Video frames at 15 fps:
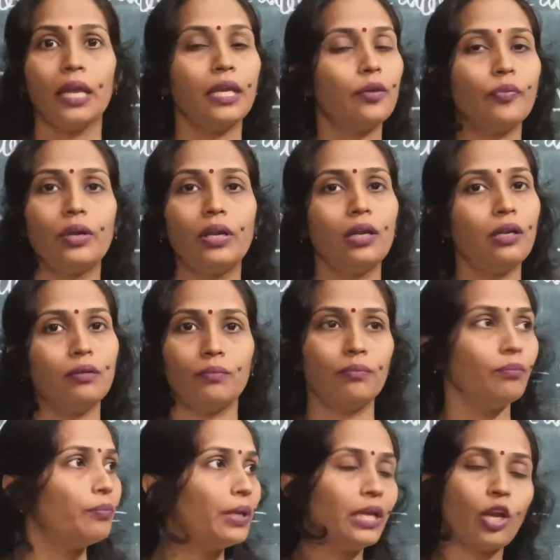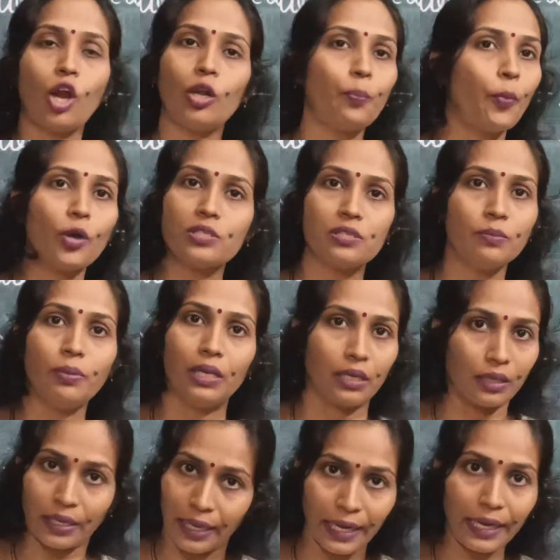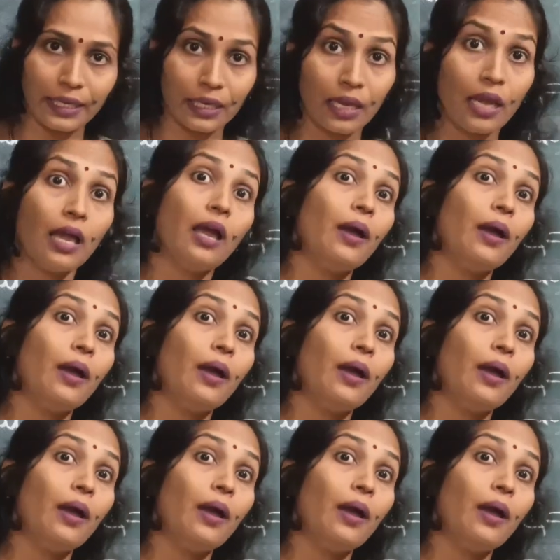it will be not possible, correct?